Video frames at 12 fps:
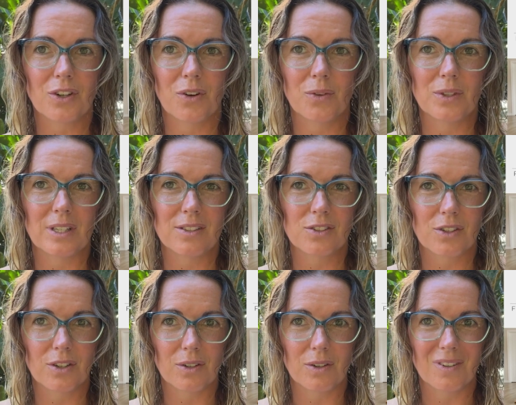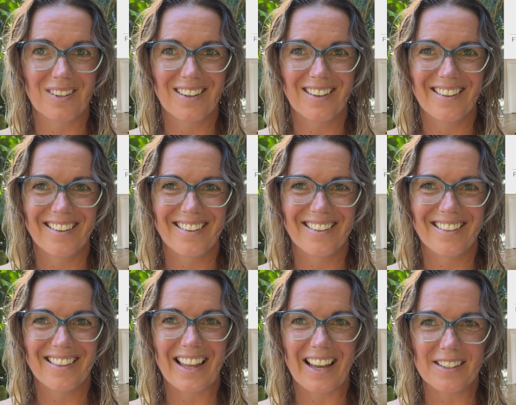your own internal
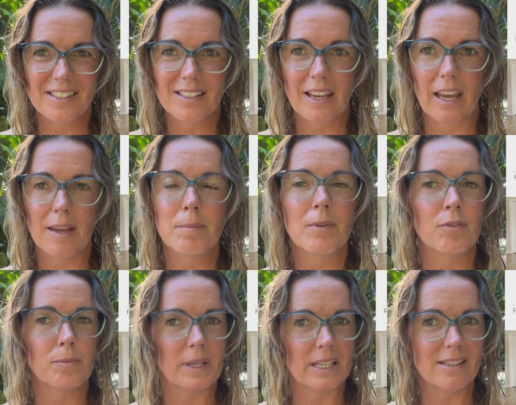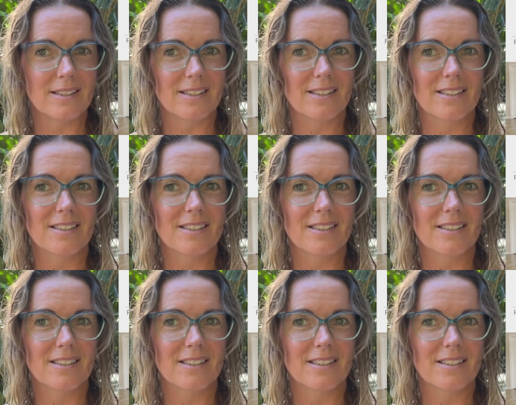landscape of peace,